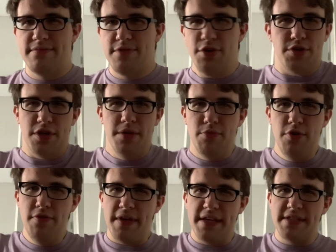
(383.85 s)
They're good
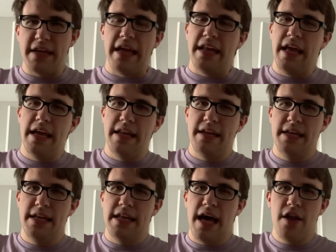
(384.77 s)
movies,
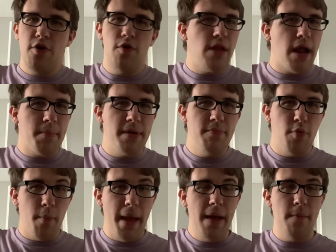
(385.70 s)
and not a whole lot of people
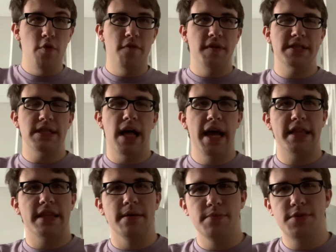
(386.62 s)
make movies
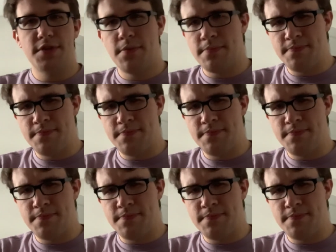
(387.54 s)
like them. So,